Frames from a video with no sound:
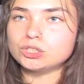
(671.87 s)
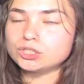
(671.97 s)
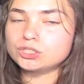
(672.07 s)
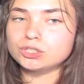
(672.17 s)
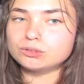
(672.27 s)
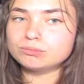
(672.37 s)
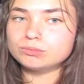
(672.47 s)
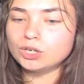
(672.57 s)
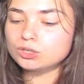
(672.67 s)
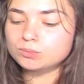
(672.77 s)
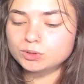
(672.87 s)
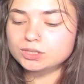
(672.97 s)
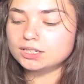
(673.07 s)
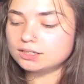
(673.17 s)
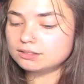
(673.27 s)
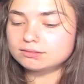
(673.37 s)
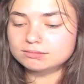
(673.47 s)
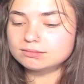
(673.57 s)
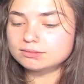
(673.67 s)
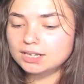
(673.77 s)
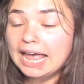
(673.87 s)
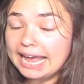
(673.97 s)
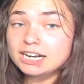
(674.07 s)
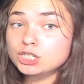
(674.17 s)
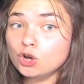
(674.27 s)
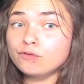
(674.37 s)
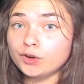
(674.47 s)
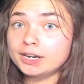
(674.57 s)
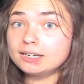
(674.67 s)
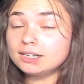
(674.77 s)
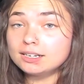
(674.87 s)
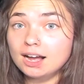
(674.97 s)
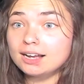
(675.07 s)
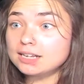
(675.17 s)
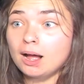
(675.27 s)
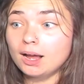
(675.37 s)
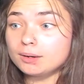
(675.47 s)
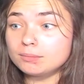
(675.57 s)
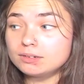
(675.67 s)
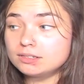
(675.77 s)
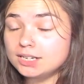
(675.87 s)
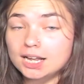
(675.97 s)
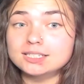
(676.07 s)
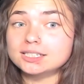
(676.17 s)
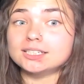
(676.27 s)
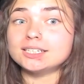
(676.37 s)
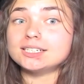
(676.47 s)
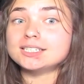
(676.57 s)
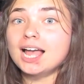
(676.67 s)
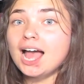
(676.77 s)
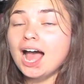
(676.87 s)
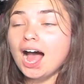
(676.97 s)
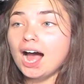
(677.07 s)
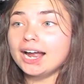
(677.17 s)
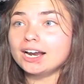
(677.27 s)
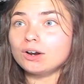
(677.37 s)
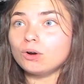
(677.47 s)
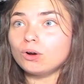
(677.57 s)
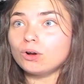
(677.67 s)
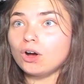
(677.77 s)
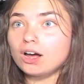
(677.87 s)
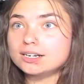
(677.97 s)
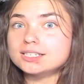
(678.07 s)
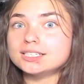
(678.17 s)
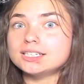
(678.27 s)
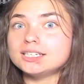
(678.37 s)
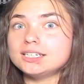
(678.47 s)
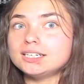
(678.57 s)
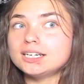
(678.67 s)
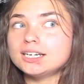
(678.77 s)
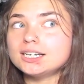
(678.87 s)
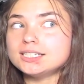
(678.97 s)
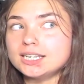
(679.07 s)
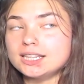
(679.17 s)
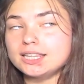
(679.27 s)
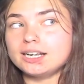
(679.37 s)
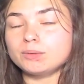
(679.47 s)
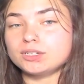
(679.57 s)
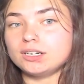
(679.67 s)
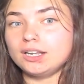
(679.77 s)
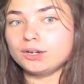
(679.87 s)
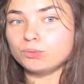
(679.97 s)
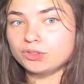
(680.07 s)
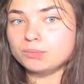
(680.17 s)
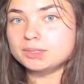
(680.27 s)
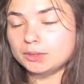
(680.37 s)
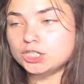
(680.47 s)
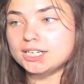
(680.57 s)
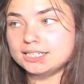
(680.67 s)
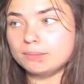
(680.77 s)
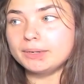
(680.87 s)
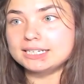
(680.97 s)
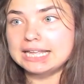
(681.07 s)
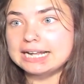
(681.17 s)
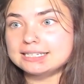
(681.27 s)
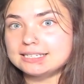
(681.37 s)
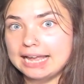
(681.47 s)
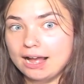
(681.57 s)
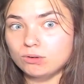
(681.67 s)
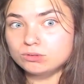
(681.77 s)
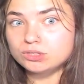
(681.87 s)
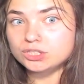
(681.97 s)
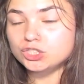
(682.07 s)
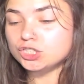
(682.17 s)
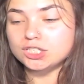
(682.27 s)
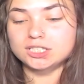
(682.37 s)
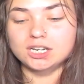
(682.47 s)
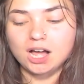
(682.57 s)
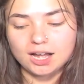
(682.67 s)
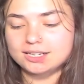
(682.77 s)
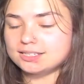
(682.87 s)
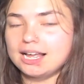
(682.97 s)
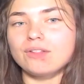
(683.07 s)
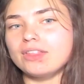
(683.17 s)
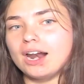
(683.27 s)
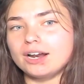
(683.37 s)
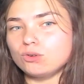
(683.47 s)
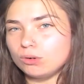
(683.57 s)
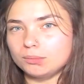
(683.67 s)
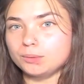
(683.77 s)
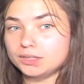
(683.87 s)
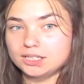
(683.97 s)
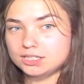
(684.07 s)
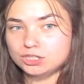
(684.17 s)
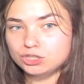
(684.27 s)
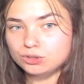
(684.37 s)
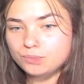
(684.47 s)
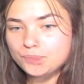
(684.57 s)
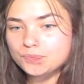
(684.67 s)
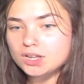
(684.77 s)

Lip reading: You just do. Y'all's music. And it's so funny, guys, I am dead serious. I honestly didn't think I was gonna like Rhythm as much as I did, because that sound just is not a sound that I normally would listen to.